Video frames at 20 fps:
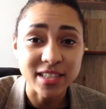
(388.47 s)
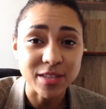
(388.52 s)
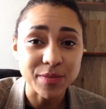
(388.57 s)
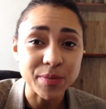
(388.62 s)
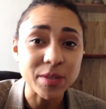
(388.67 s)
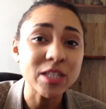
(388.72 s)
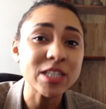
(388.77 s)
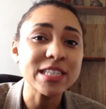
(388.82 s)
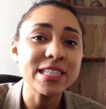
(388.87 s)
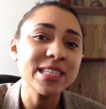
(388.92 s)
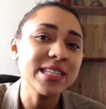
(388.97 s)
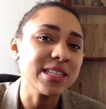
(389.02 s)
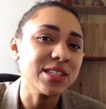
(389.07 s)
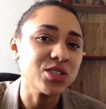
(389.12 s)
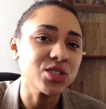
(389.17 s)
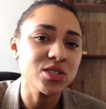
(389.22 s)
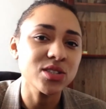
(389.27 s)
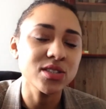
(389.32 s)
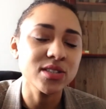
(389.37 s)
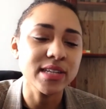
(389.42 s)
community
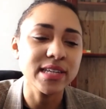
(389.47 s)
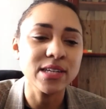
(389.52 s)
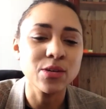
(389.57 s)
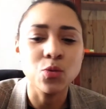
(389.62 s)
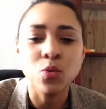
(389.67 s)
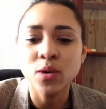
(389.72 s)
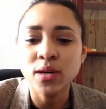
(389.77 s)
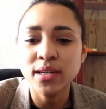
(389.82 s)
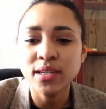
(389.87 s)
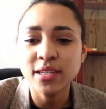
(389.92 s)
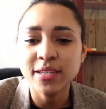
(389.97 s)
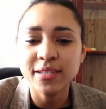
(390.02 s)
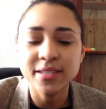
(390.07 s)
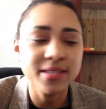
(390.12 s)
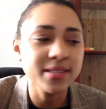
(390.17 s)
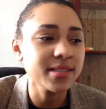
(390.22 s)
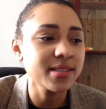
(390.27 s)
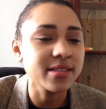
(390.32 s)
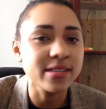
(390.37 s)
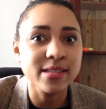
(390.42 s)
and just say, what
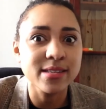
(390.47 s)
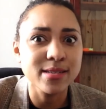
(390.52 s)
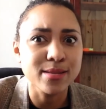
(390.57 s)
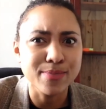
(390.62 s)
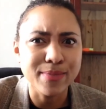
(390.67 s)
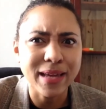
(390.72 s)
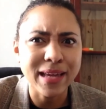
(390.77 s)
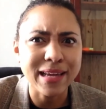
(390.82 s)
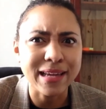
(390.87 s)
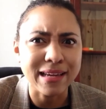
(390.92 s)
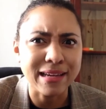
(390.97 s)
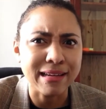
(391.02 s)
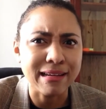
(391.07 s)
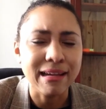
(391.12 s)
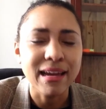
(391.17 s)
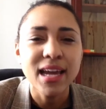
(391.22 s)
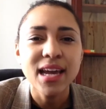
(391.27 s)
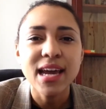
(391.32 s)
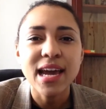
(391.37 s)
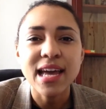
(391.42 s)
does this mean?